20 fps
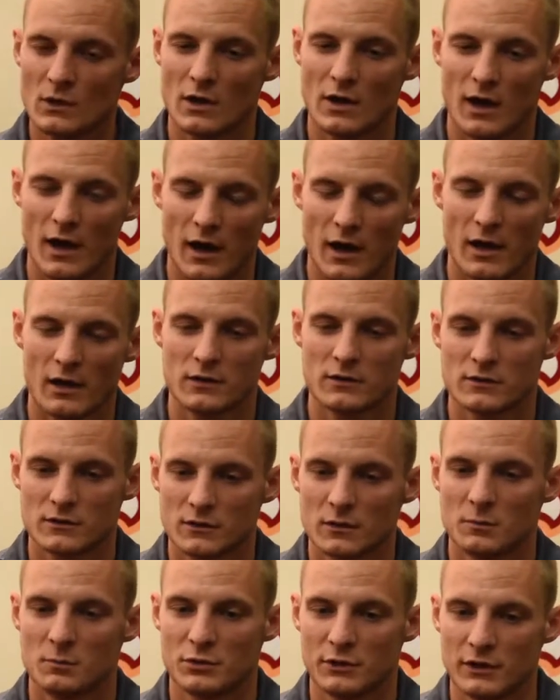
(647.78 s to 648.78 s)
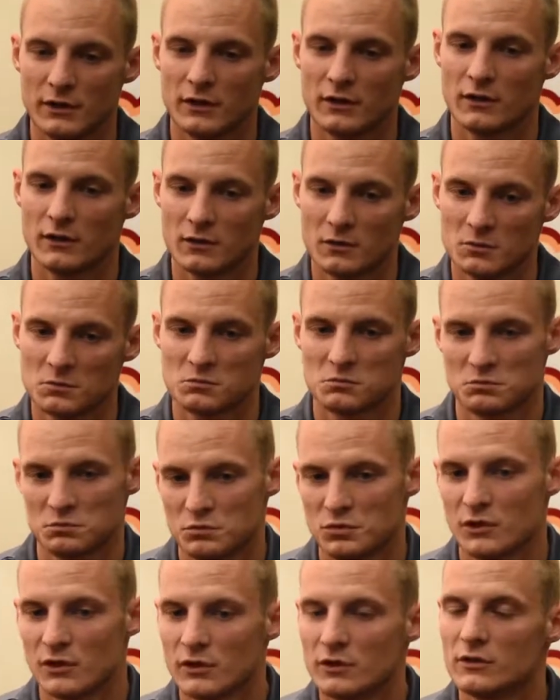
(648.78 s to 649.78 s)
Had a pretty
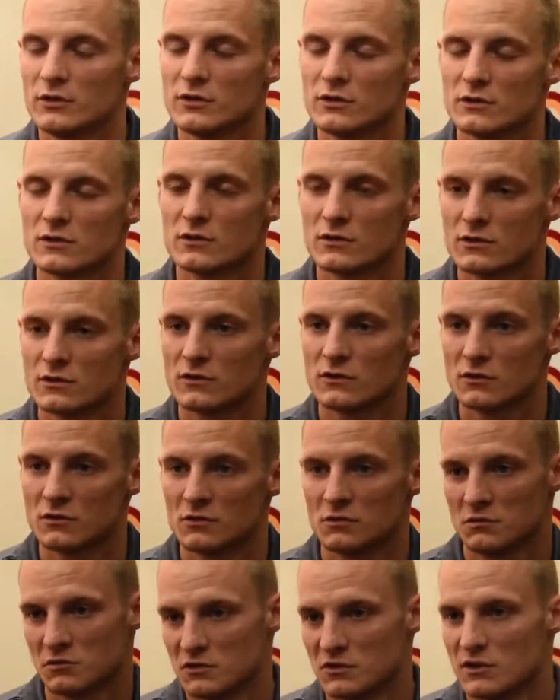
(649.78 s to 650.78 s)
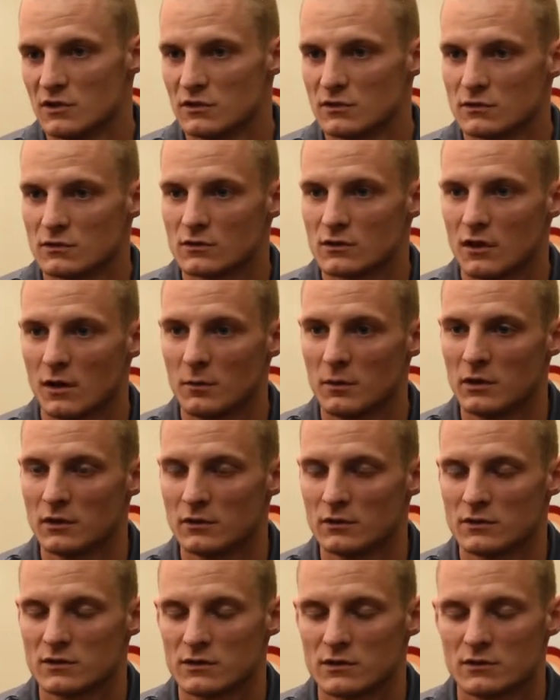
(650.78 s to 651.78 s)
decent season. I mean,
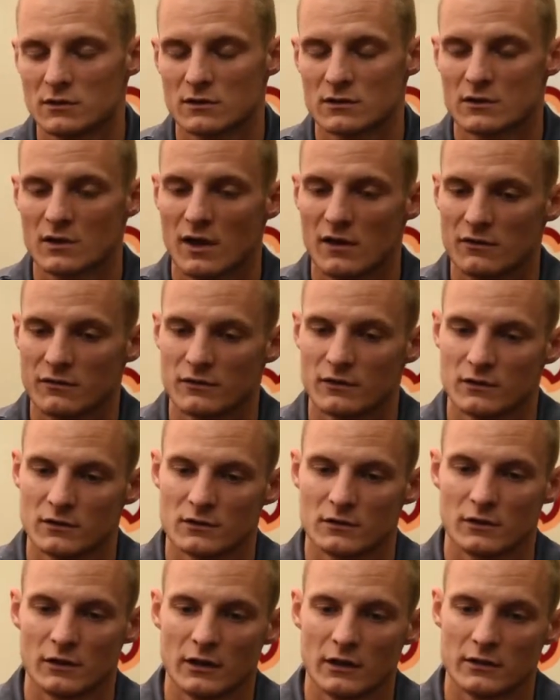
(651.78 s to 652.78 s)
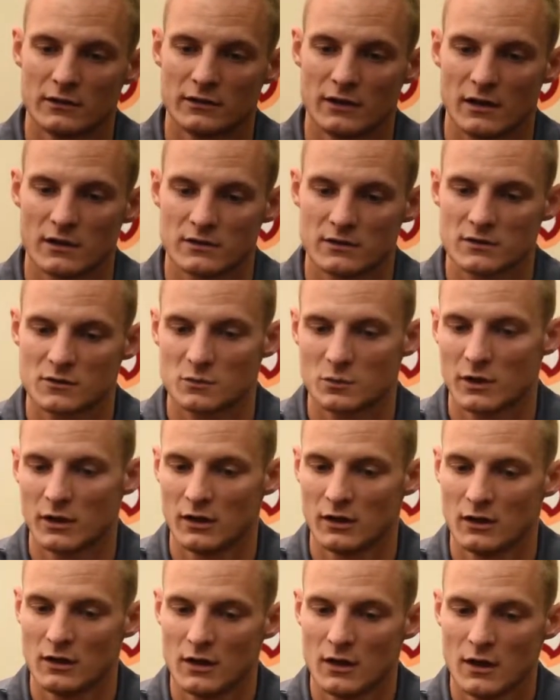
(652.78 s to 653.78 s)
the season is tough and really intense as
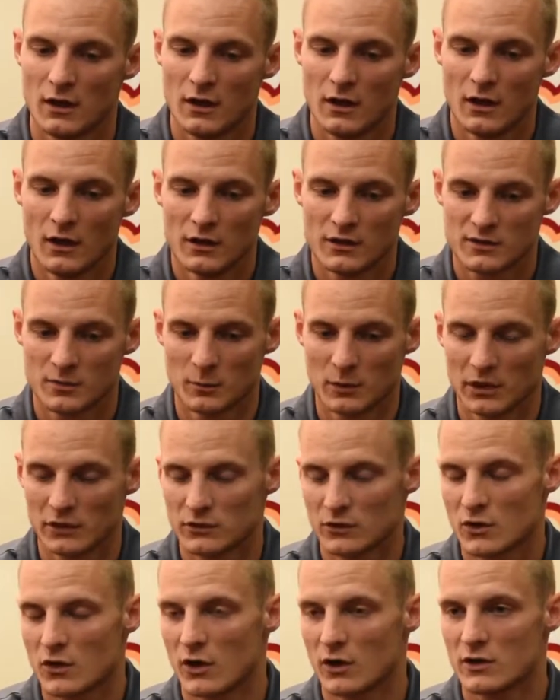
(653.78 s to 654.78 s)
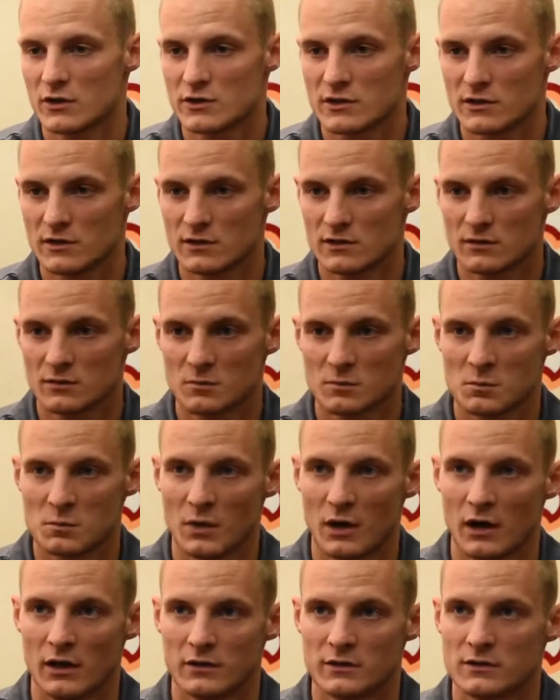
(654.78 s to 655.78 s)
well, similar to college season,
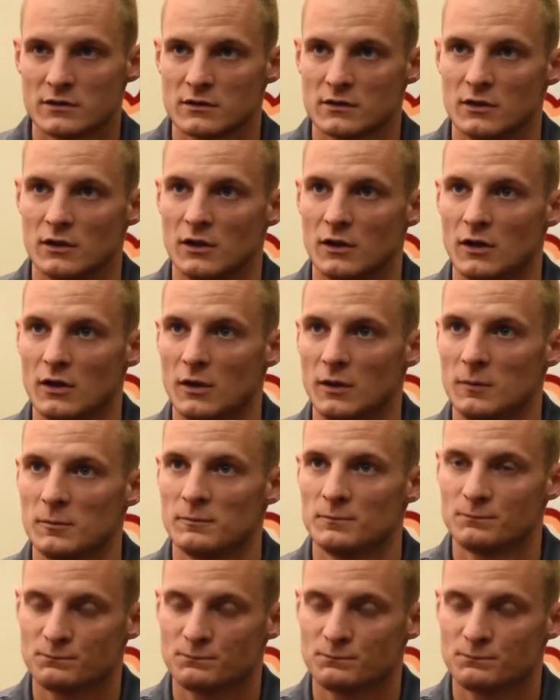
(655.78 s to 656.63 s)
but I